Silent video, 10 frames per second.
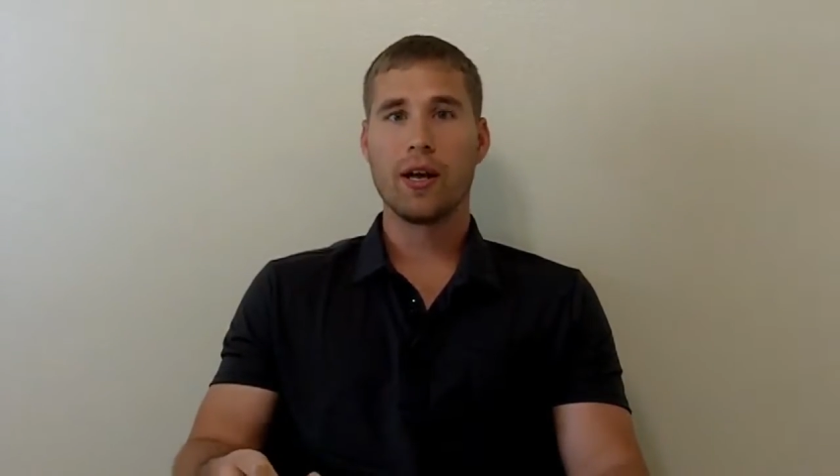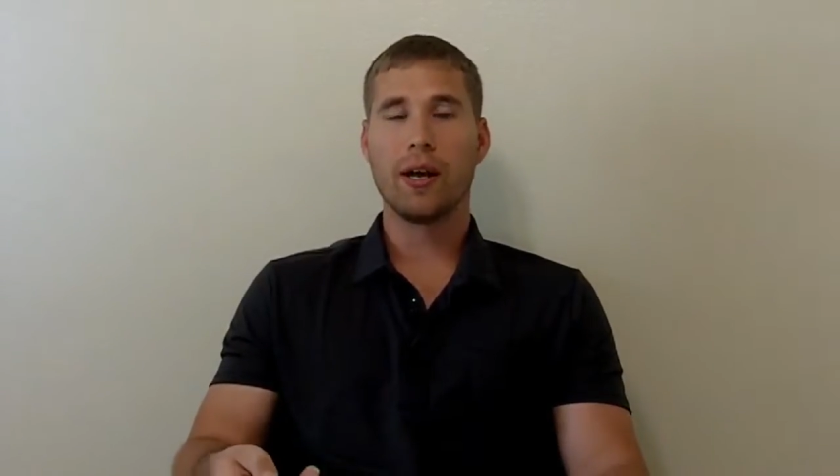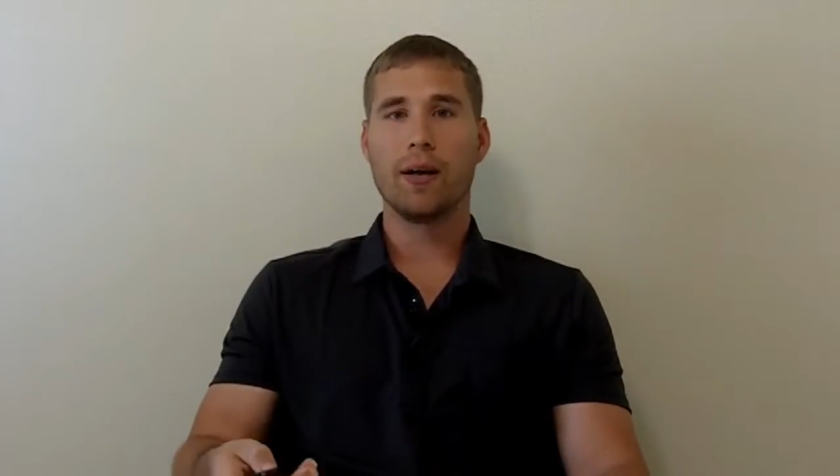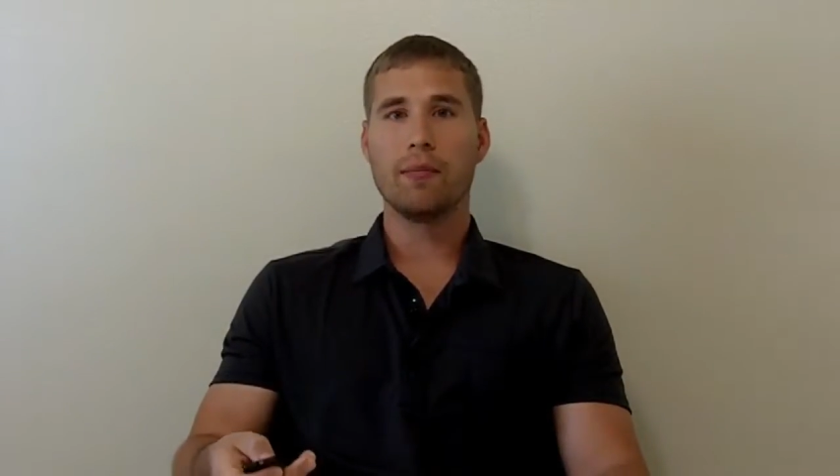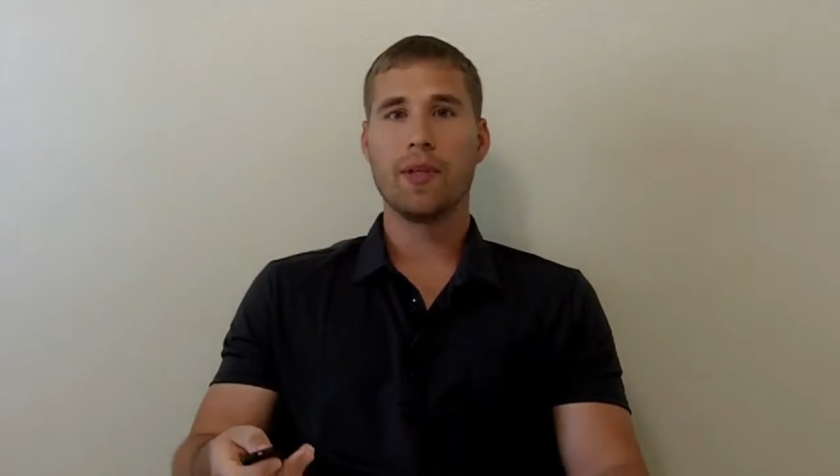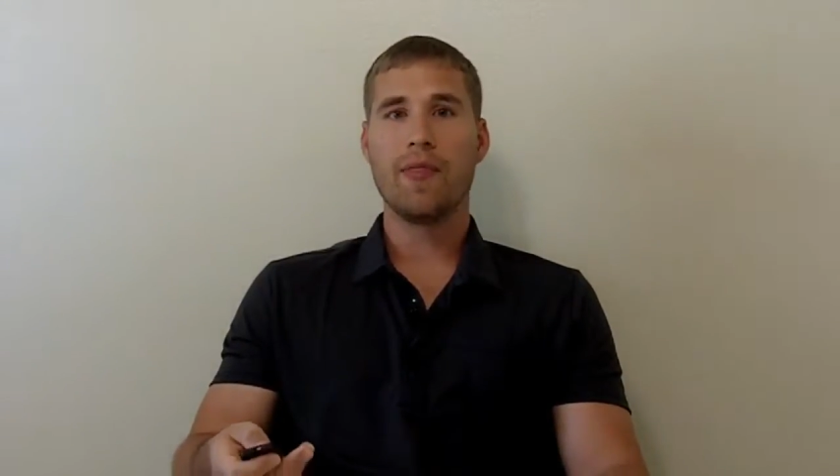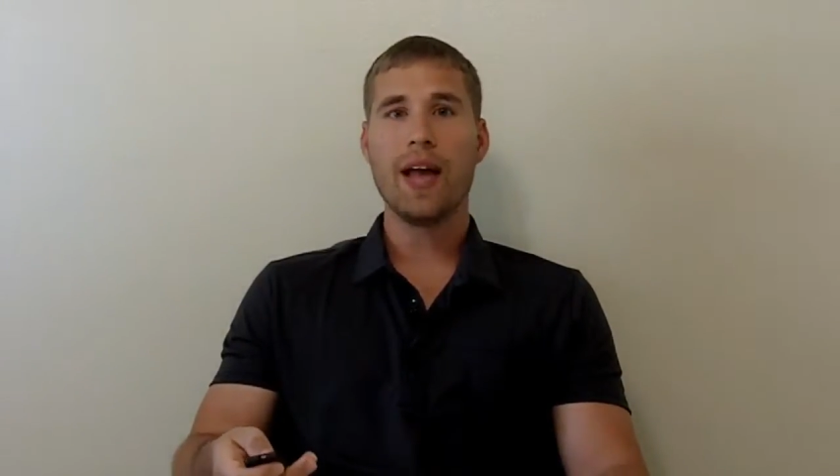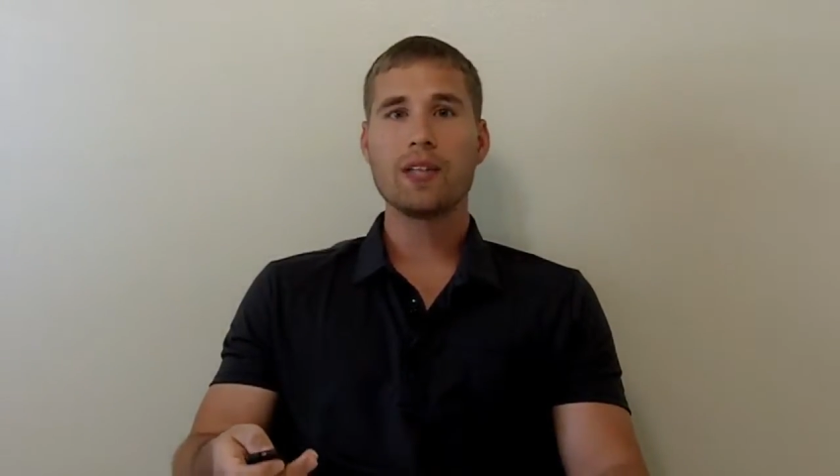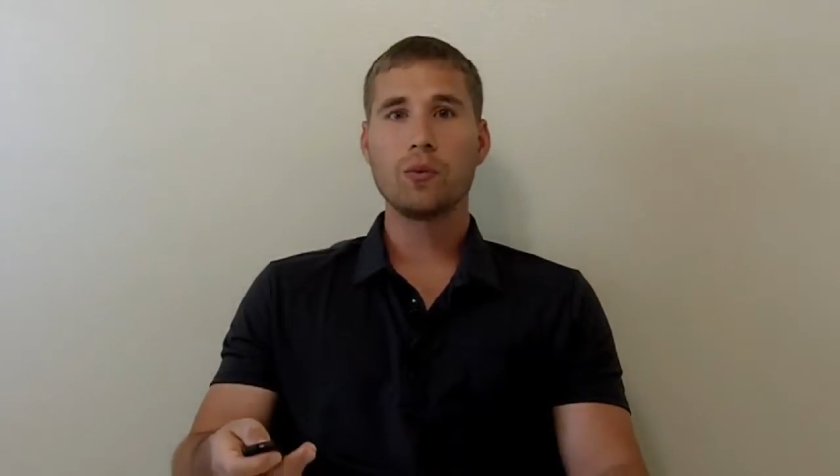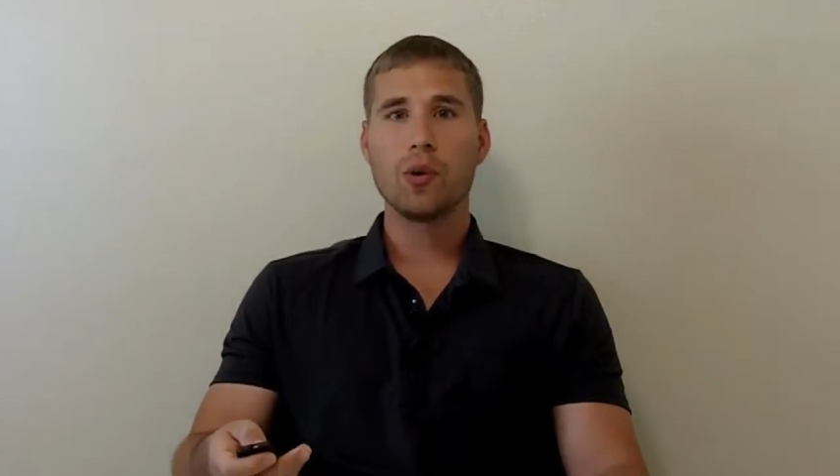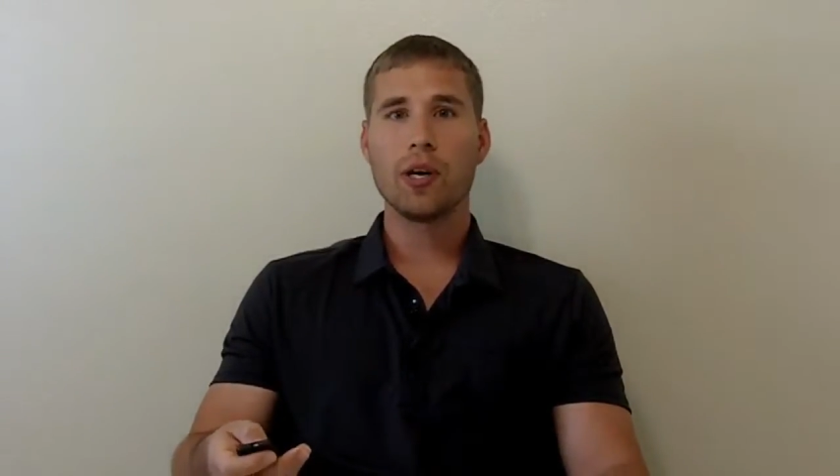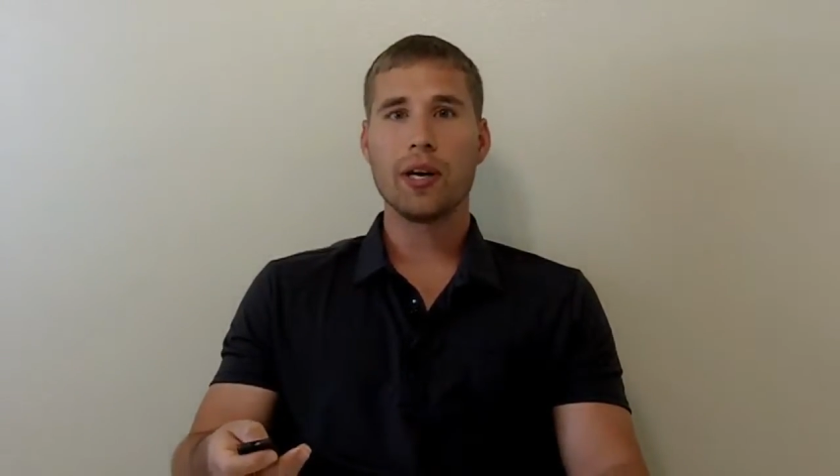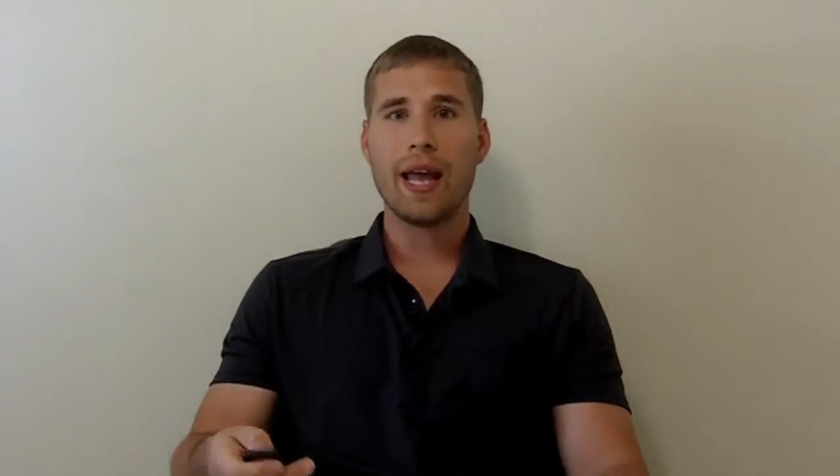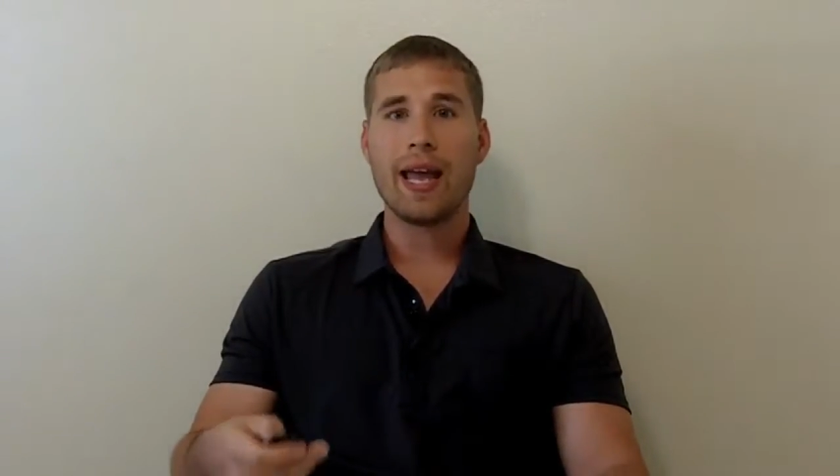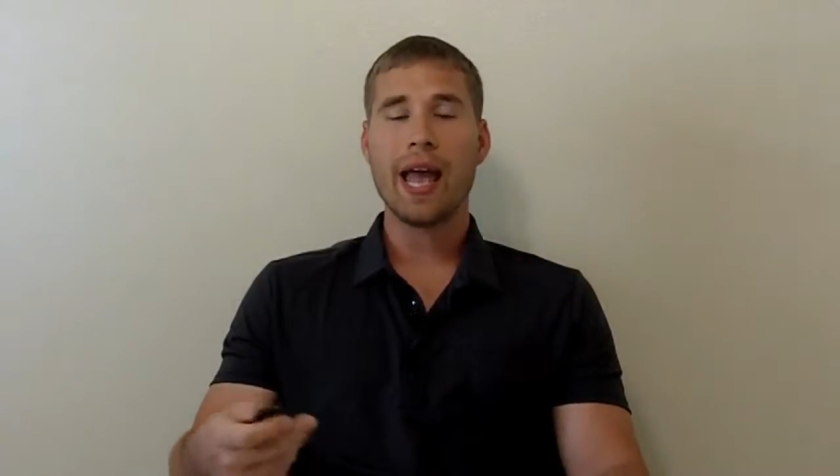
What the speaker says: And that's what a